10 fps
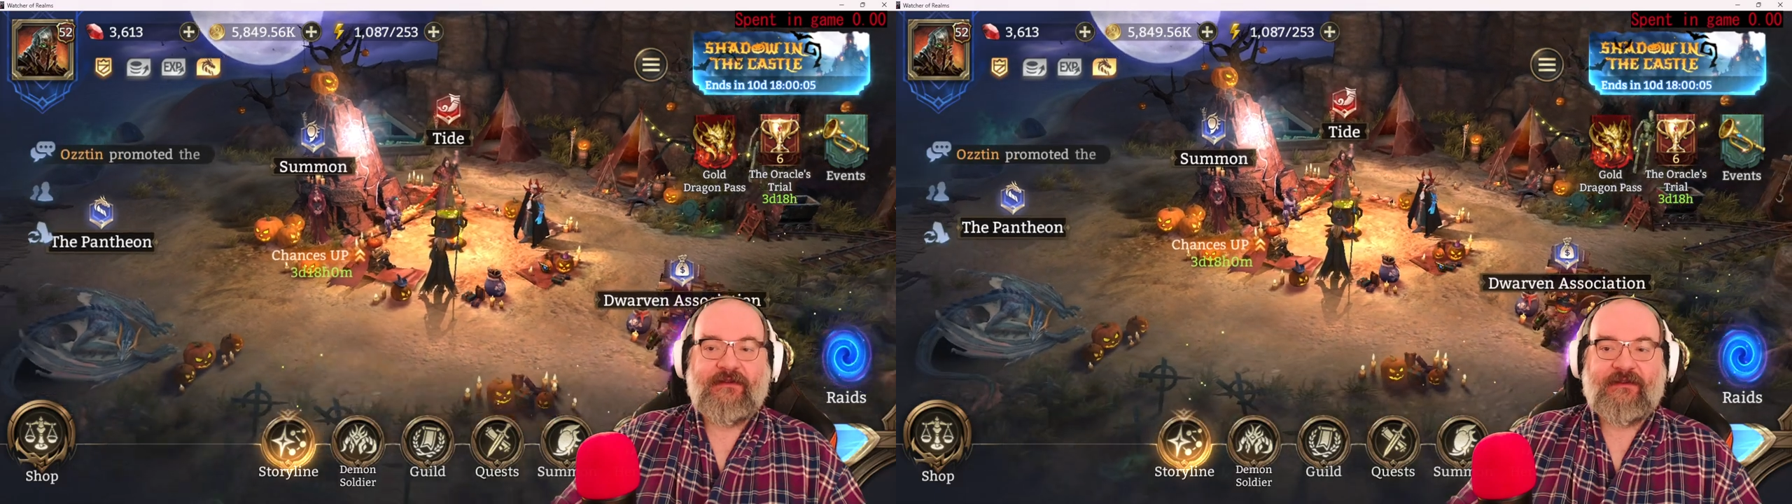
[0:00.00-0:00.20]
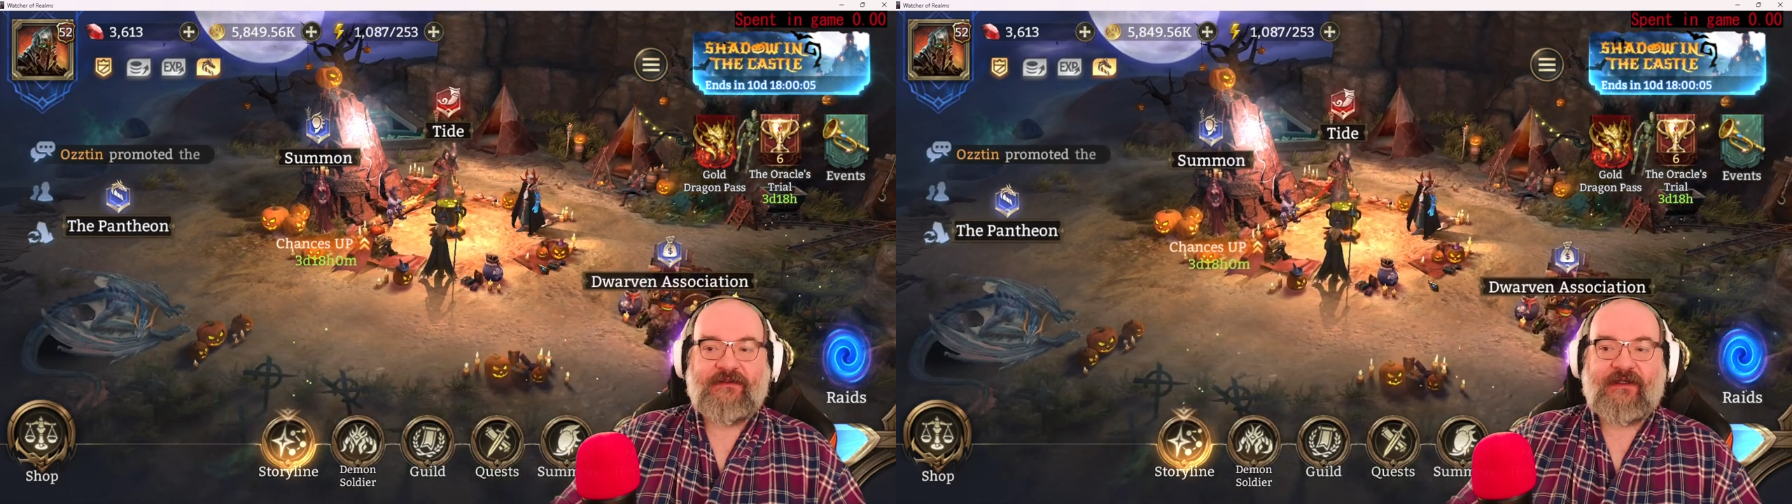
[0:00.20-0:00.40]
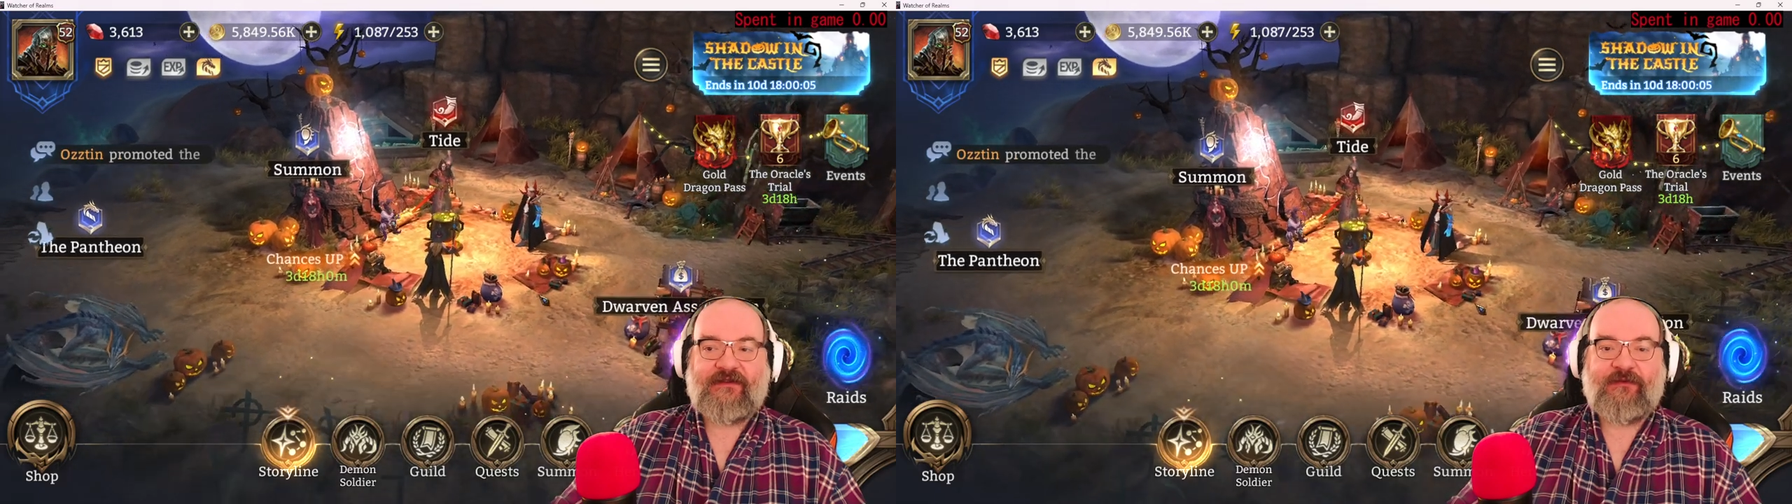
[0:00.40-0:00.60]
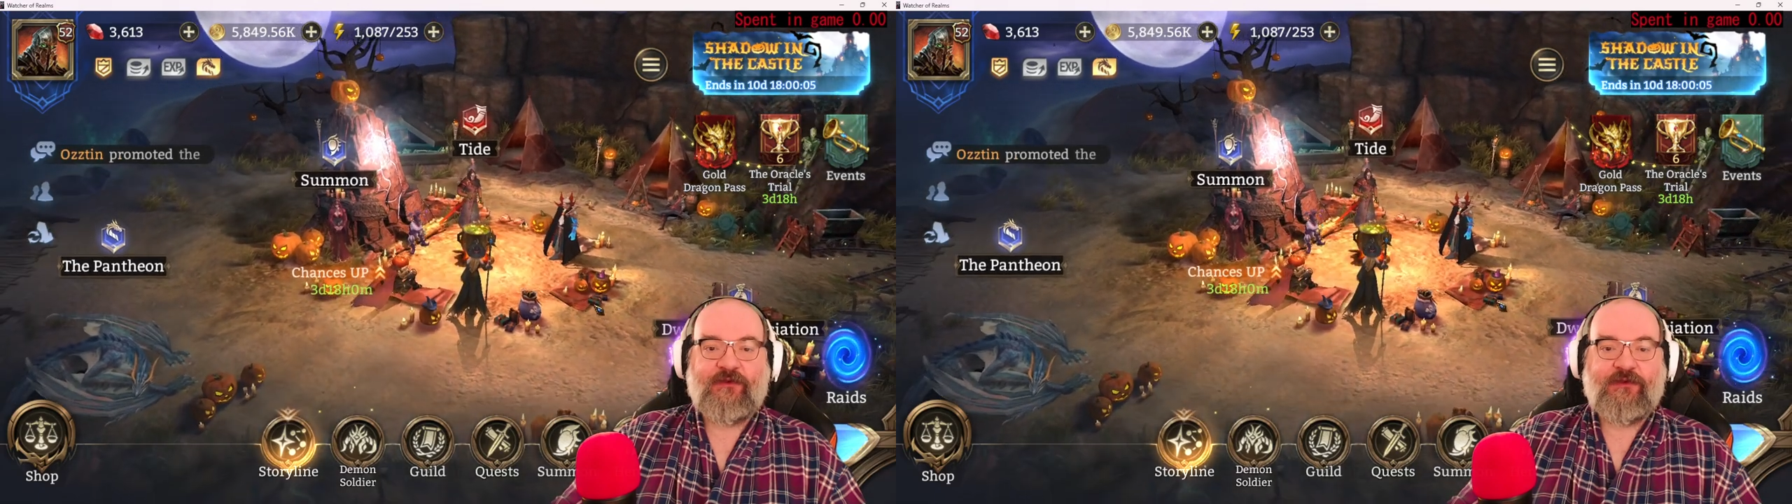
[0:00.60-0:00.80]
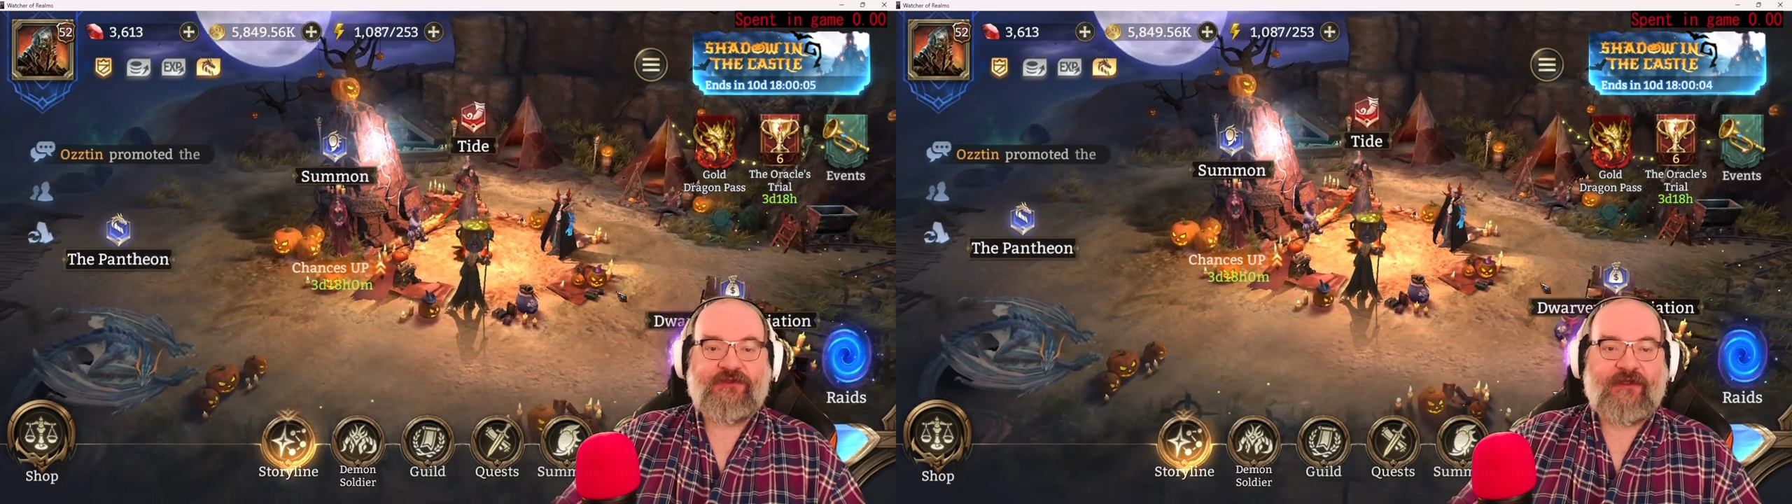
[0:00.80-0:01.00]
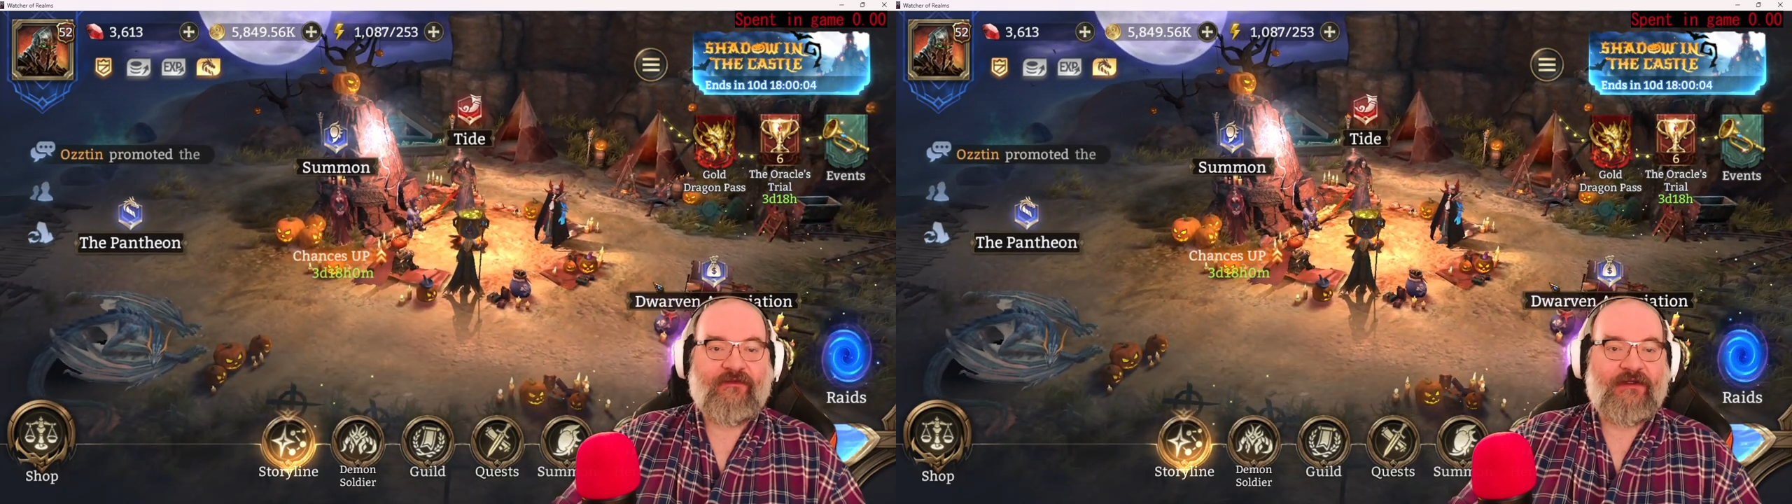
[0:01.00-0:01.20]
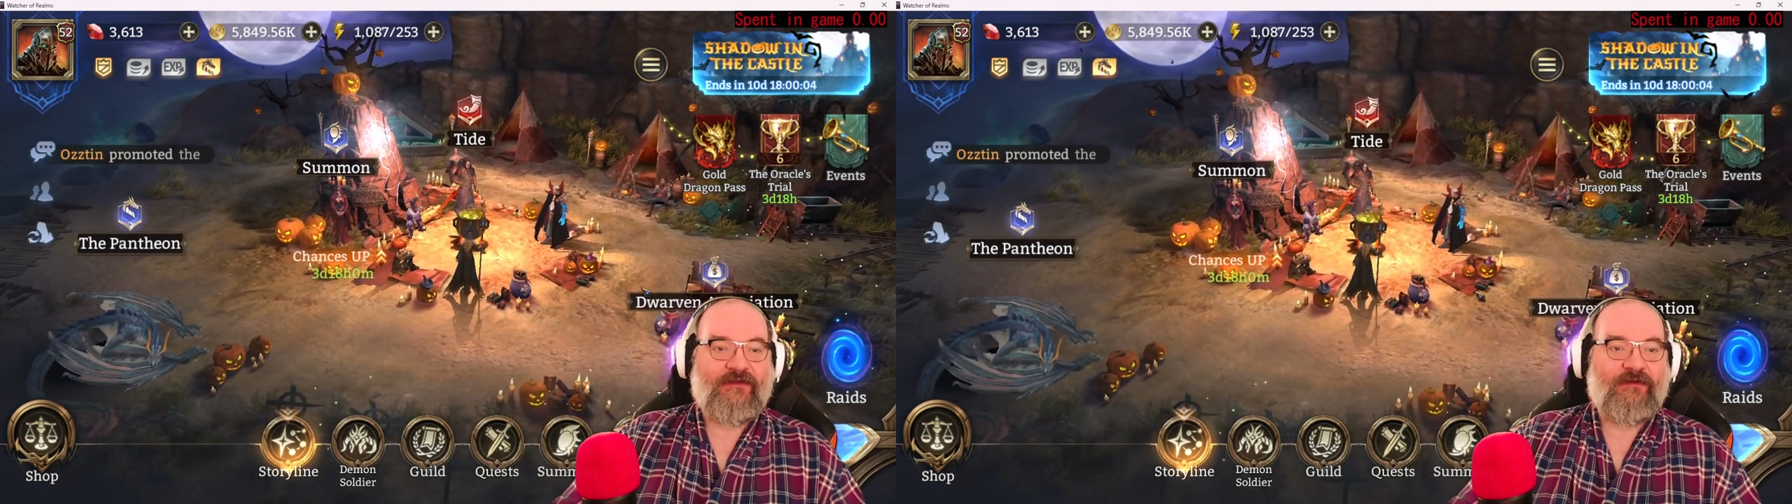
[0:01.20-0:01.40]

it's got some cool stuff in it,